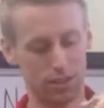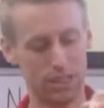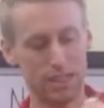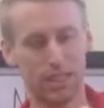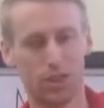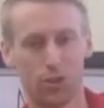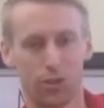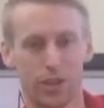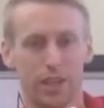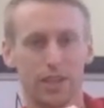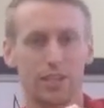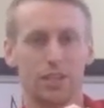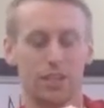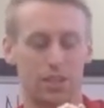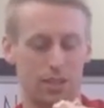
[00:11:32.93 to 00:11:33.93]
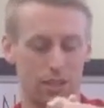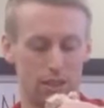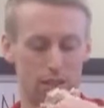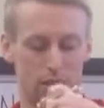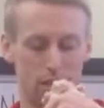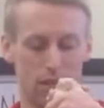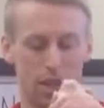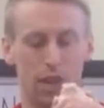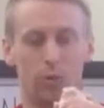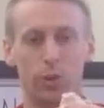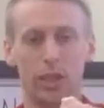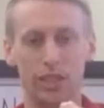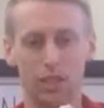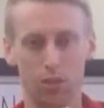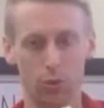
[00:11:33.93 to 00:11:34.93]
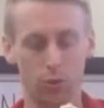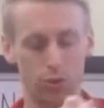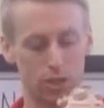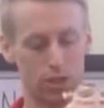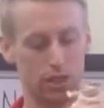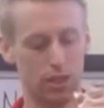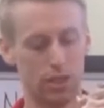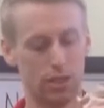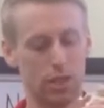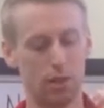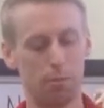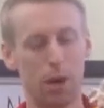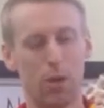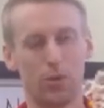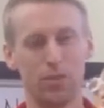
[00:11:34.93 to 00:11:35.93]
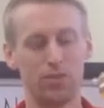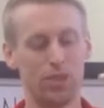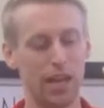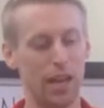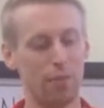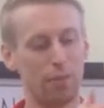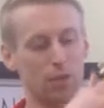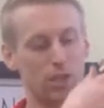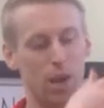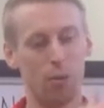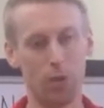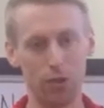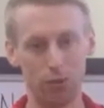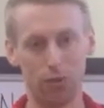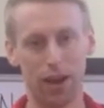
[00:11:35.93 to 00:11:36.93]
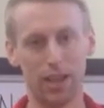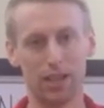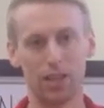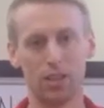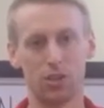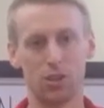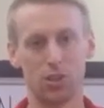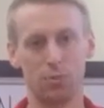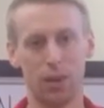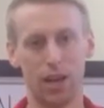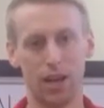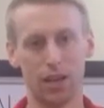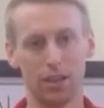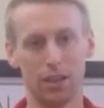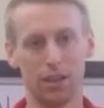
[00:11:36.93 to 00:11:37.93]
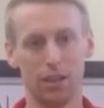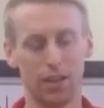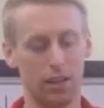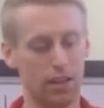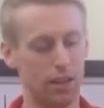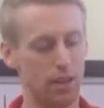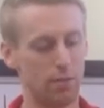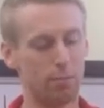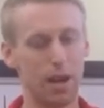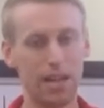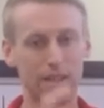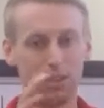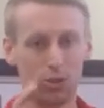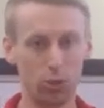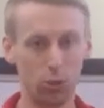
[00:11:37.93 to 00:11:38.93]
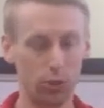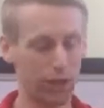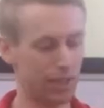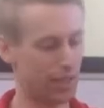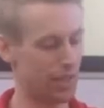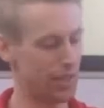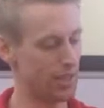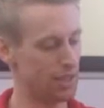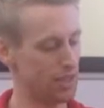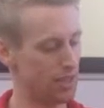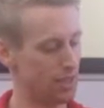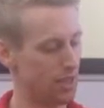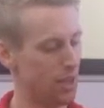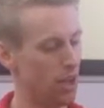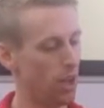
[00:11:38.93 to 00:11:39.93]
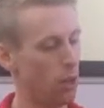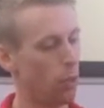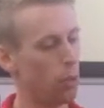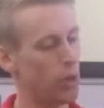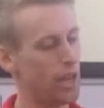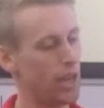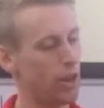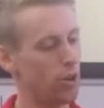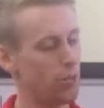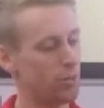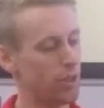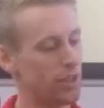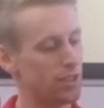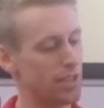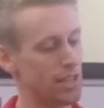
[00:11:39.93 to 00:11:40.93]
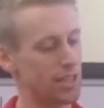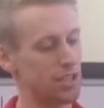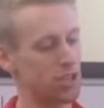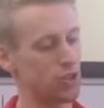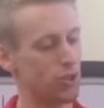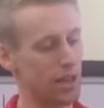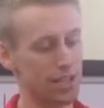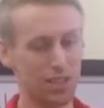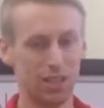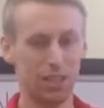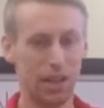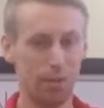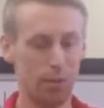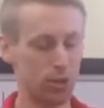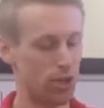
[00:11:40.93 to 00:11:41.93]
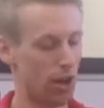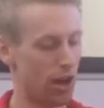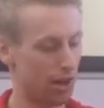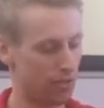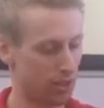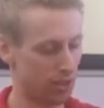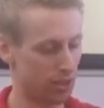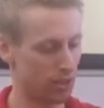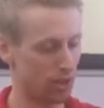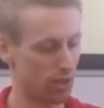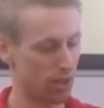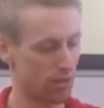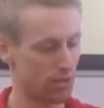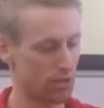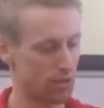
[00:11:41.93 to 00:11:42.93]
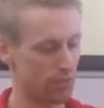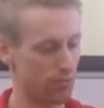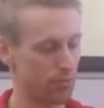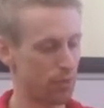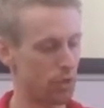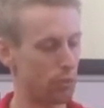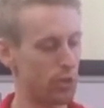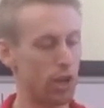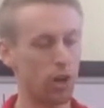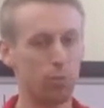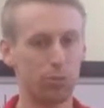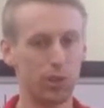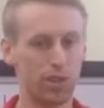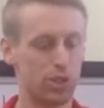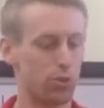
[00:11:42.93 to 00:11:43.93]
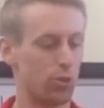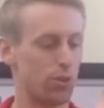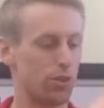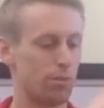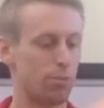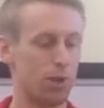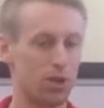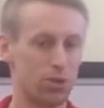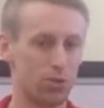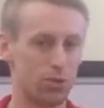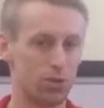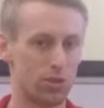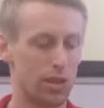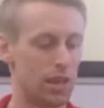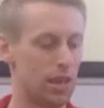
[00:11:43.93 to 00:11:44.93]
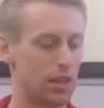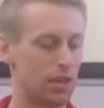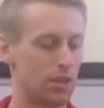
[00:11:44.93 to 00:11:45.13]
decrease and reduce the amount of damage that we find in their spine. By doing this, we help take stress and damage off of the nerves. We help restore the muscles